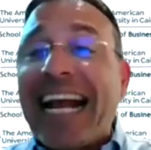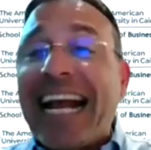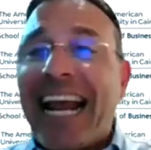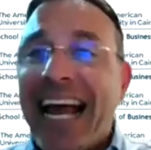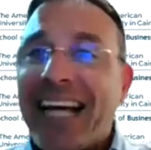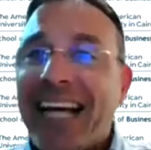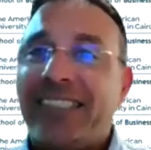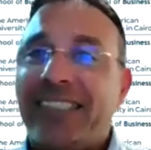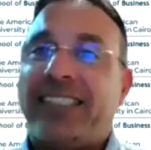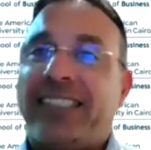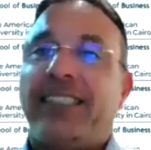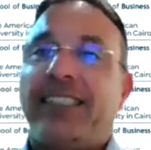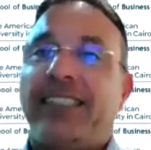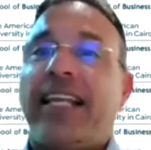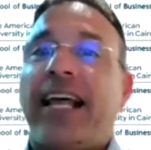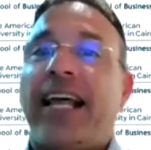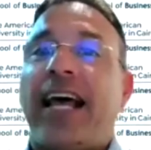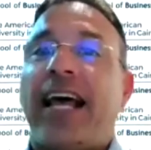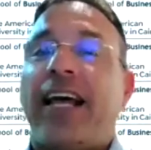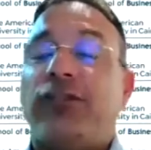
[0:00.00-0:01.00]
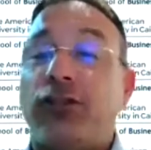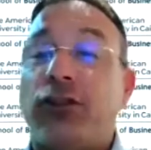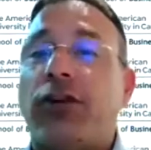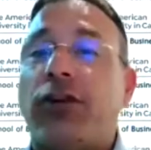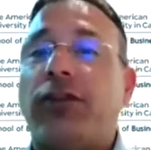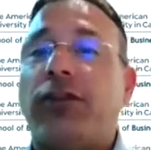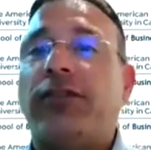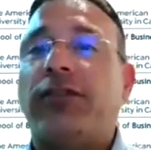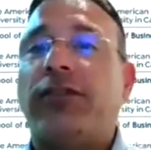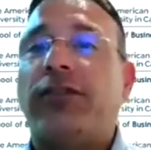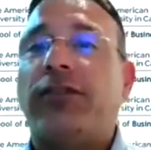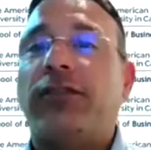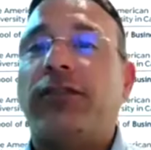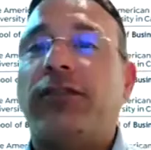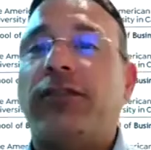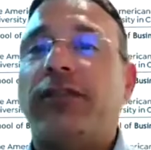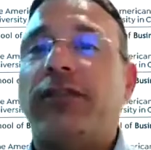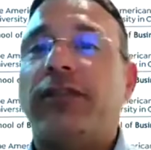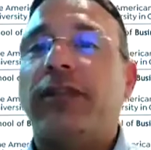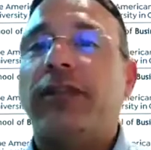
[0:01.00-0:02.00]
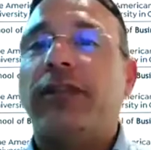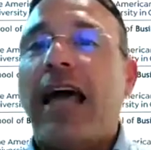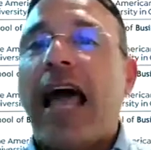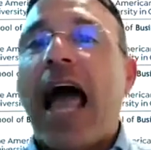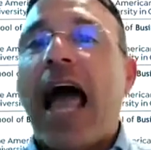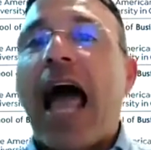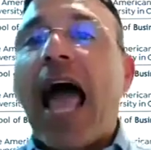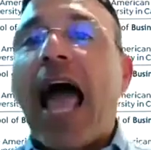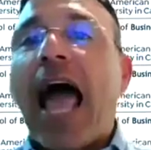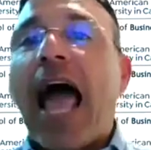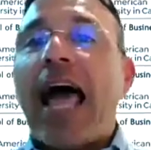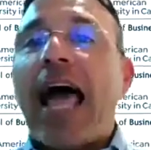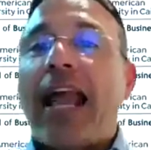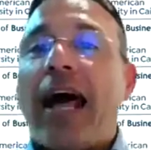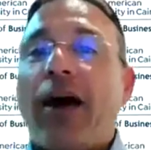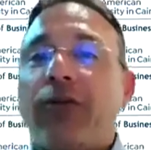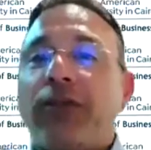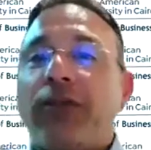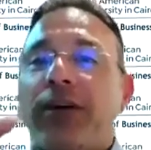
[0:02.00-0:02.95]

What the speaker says: classes that I taught, I allowed them